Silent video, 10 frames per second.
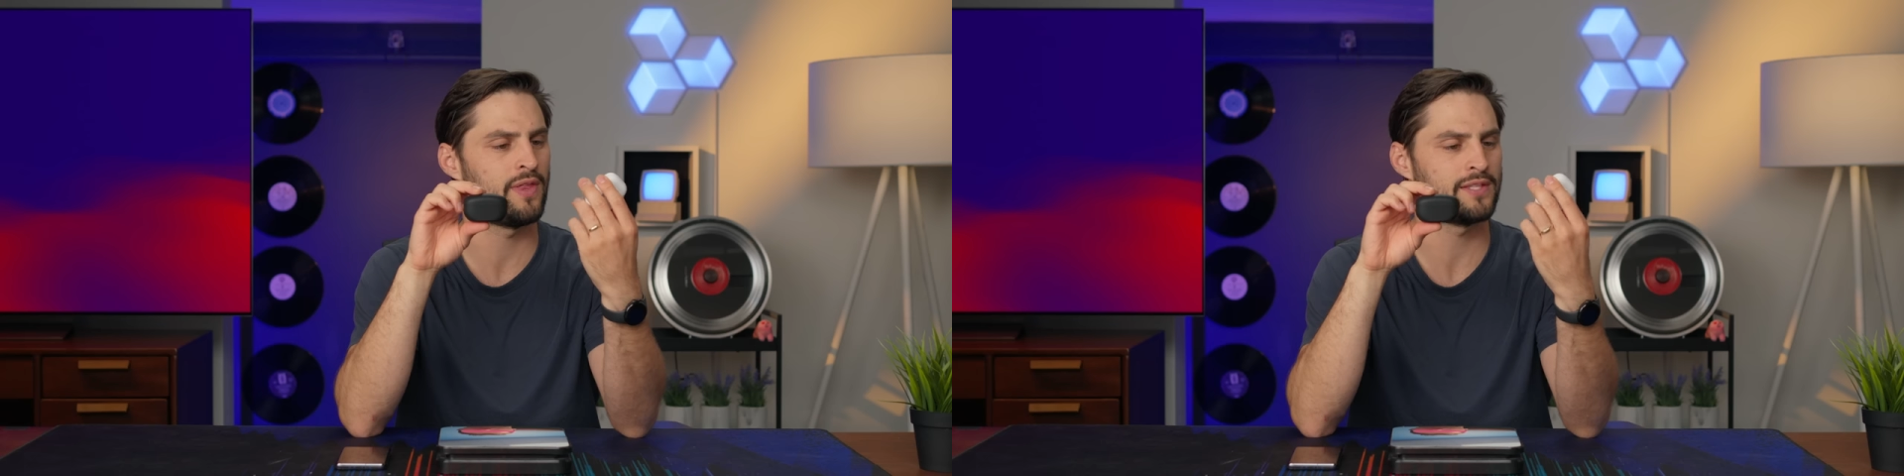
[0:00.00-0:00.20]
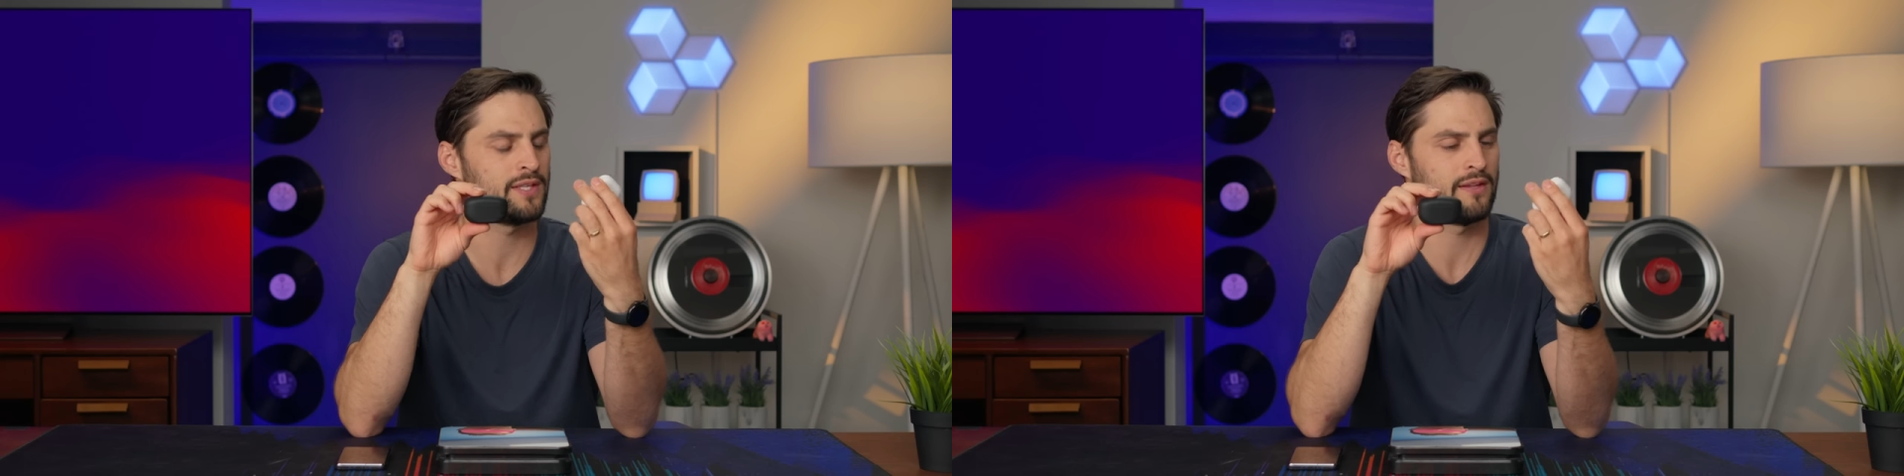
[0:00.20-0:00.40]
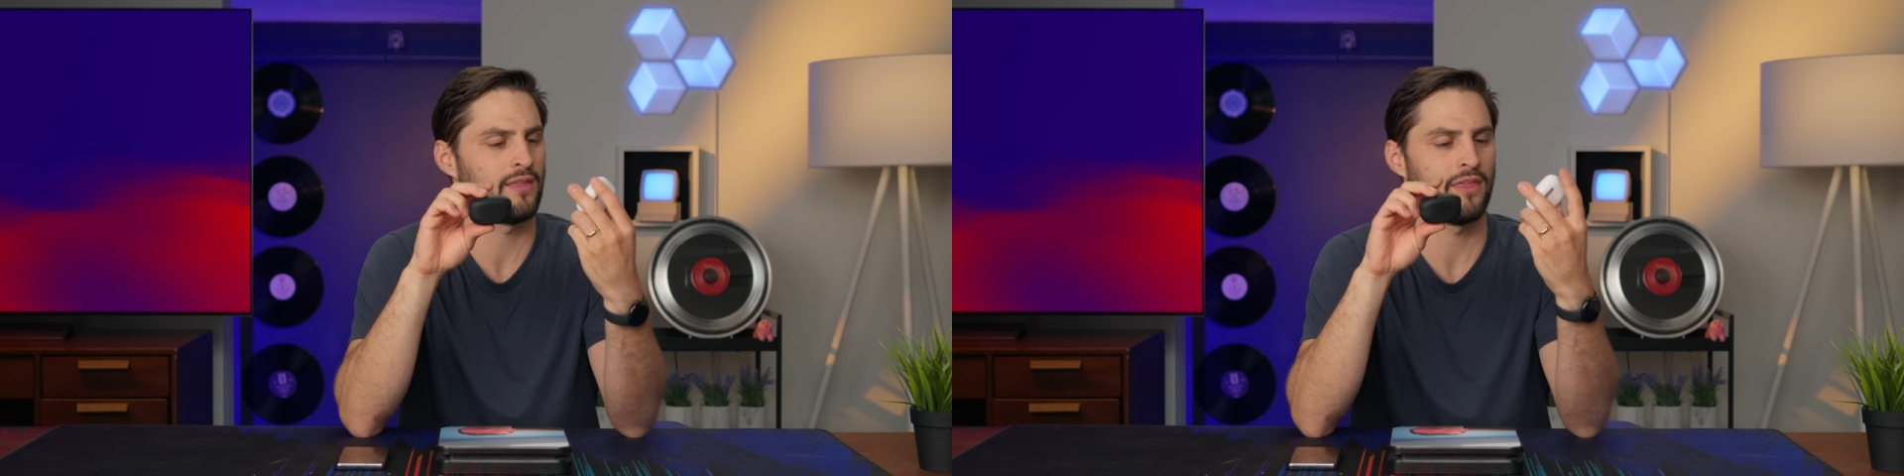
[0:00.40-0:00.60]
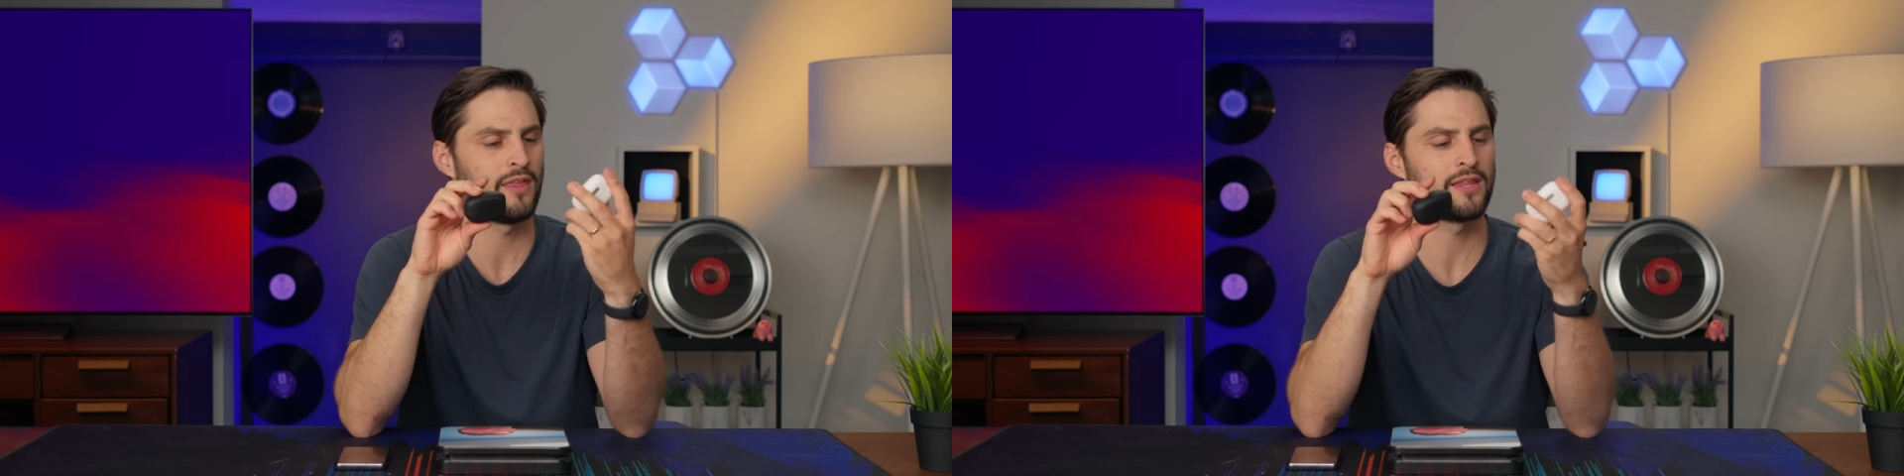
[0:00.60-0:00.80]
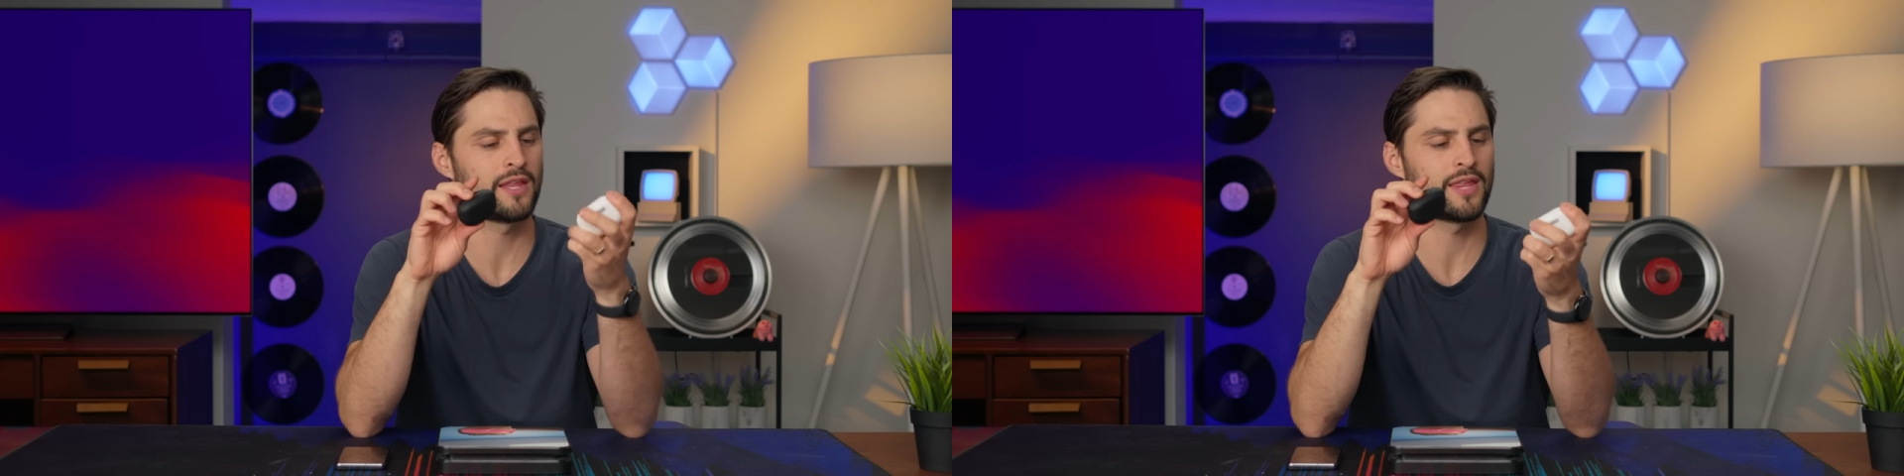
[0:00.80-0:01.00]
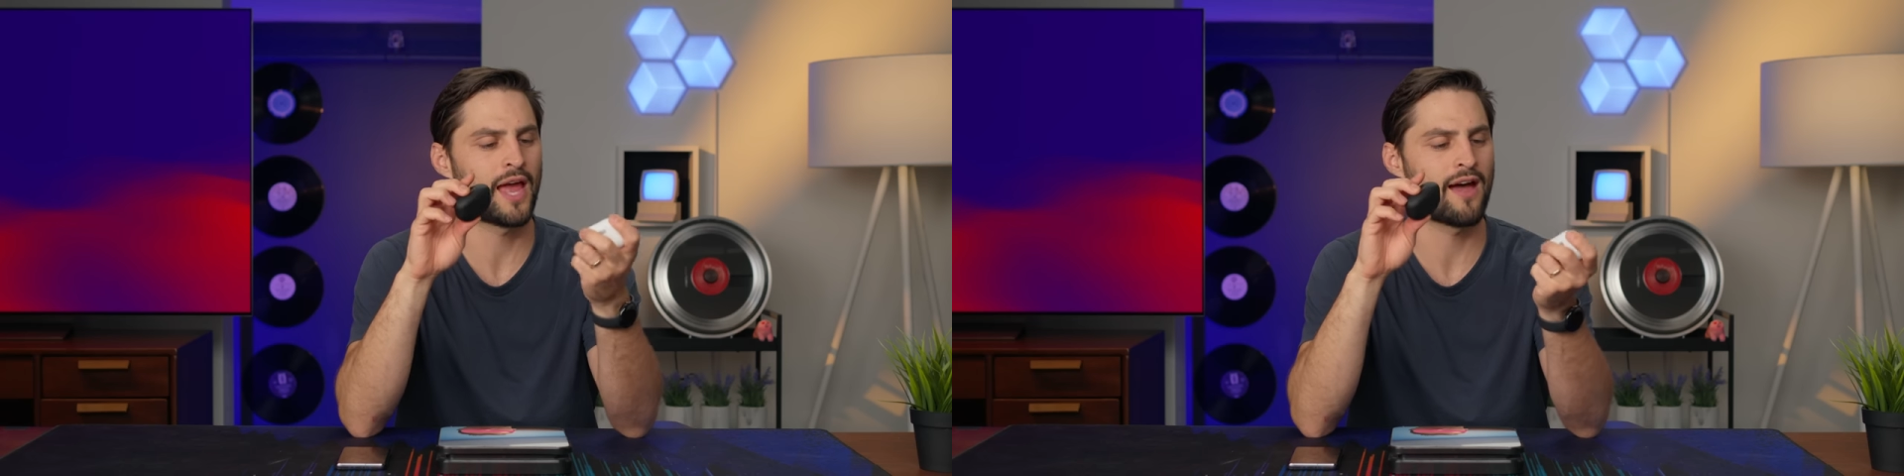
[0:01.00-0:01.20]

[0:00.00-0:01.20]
That's like the thing that they